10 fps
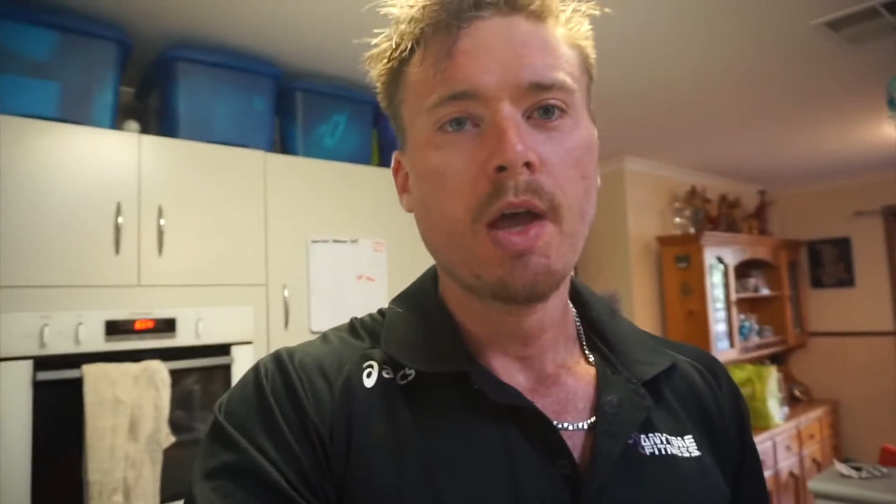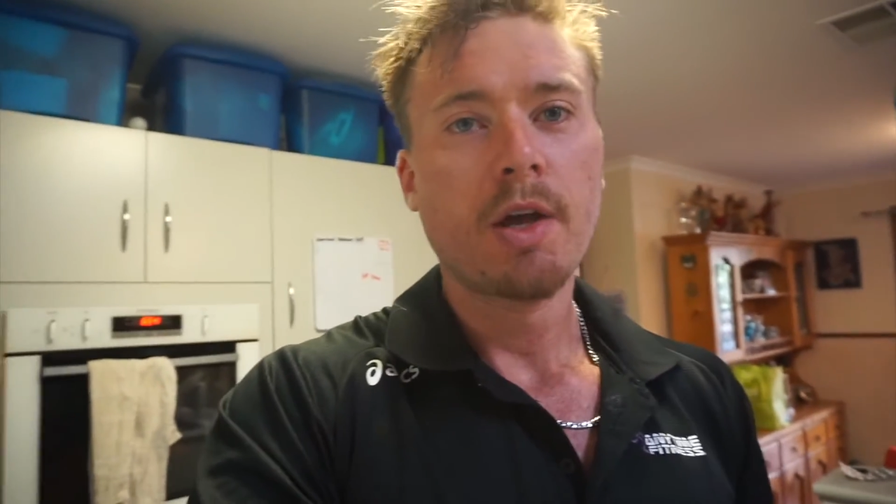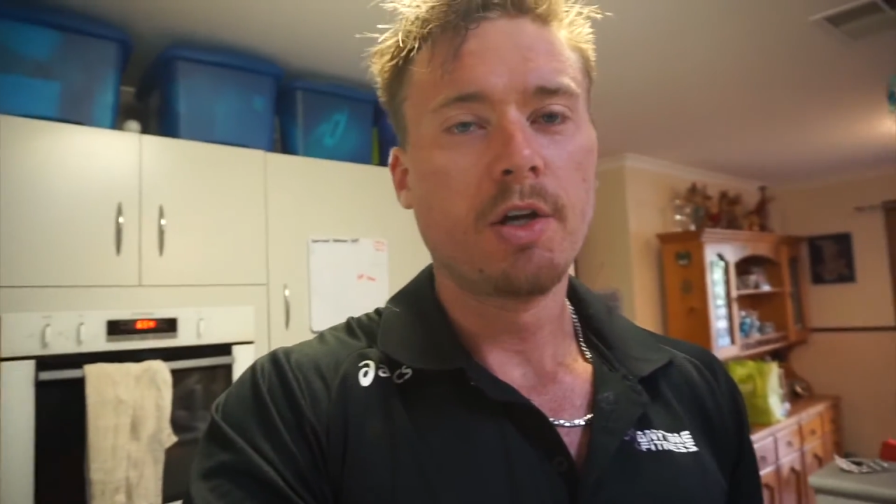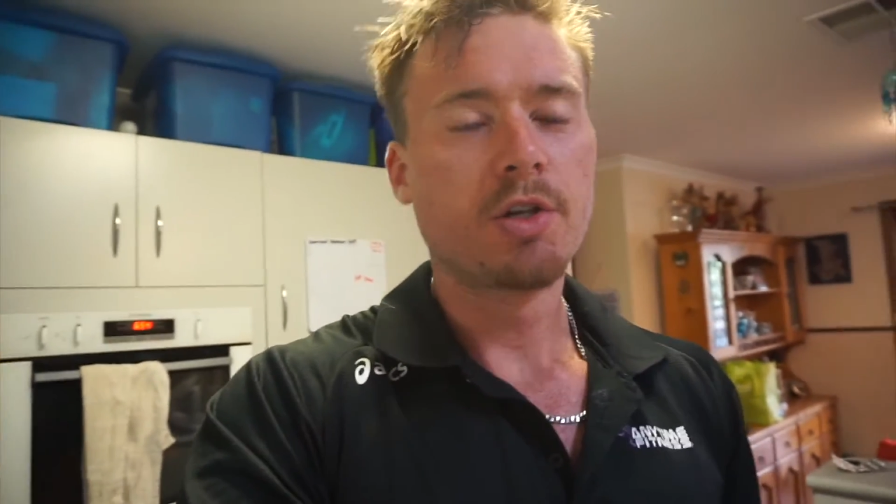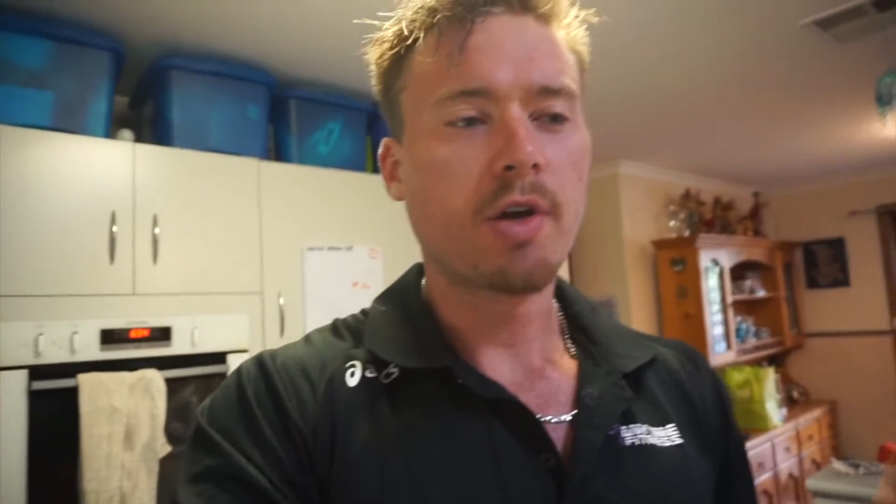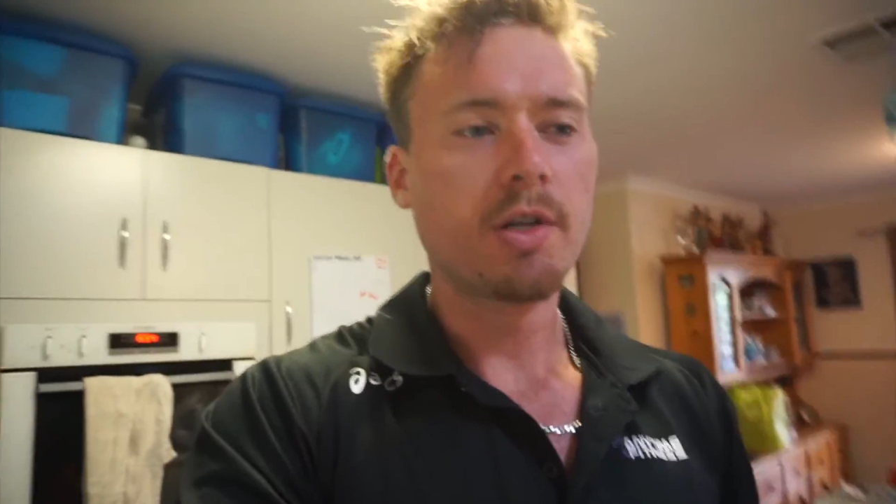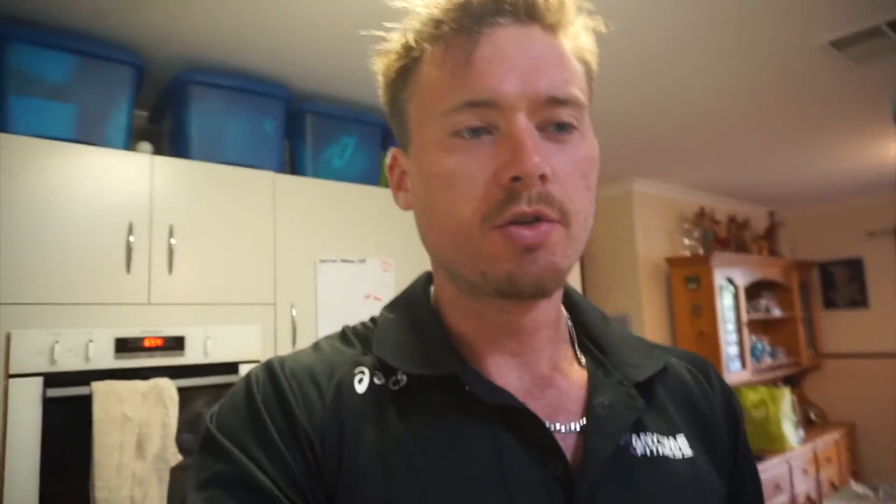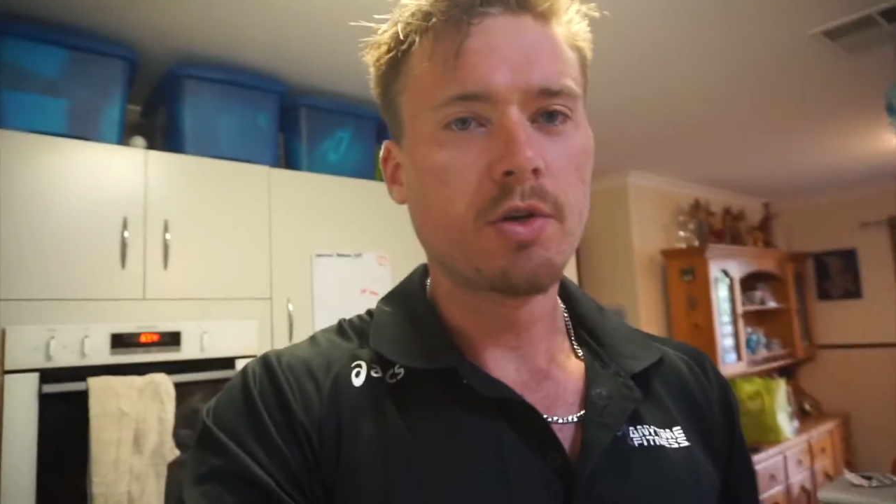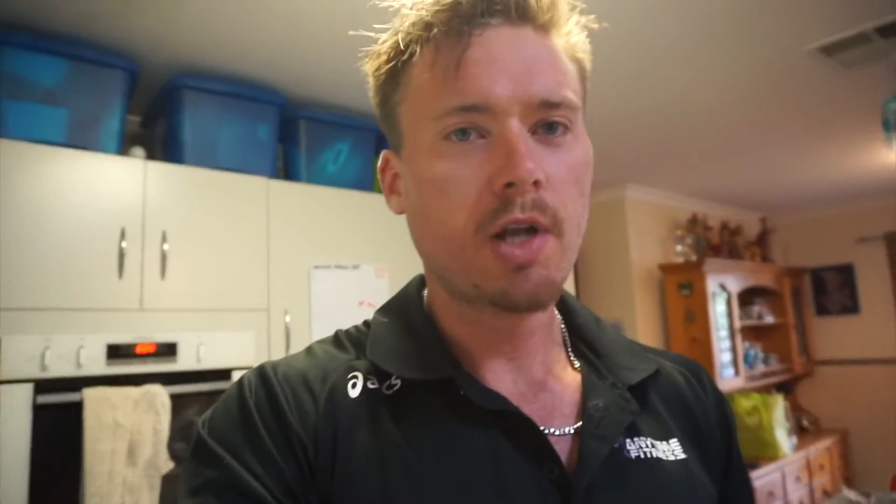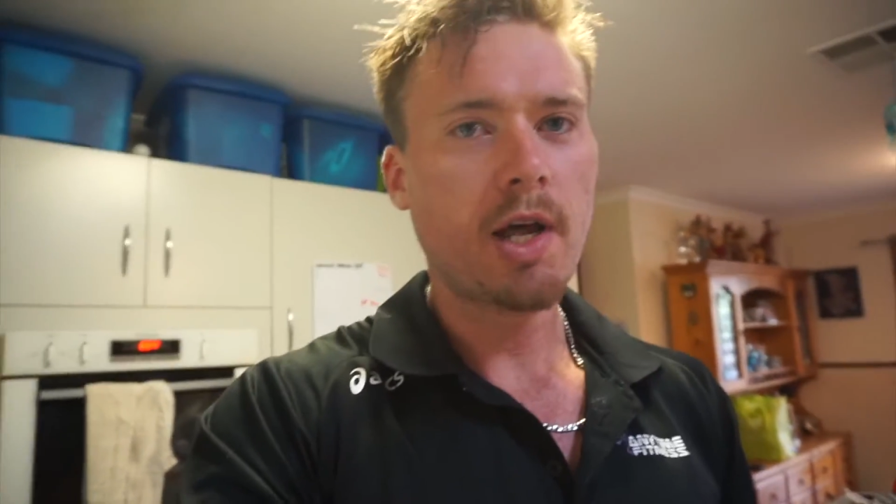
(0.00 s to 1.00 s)
Going to train
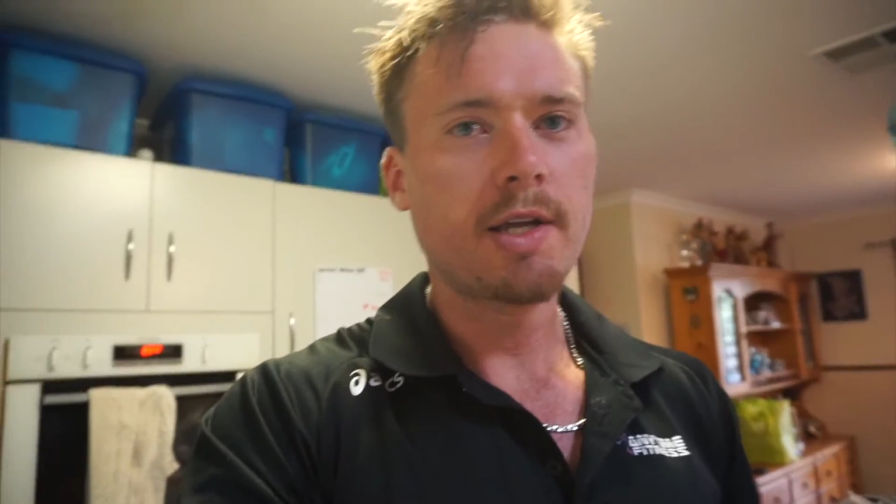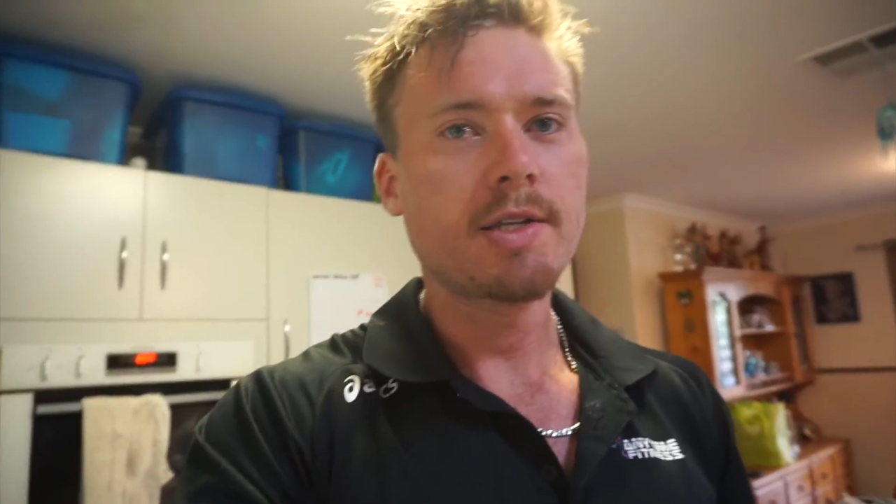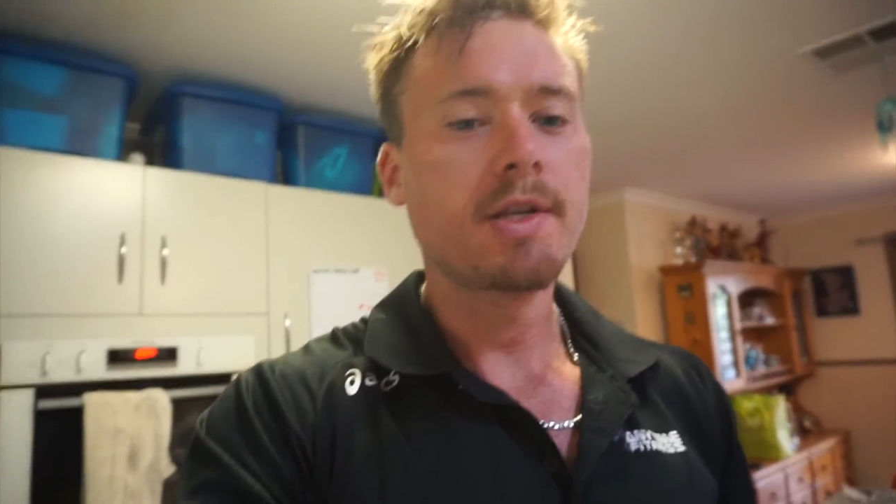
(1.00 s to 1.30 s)
2 clients,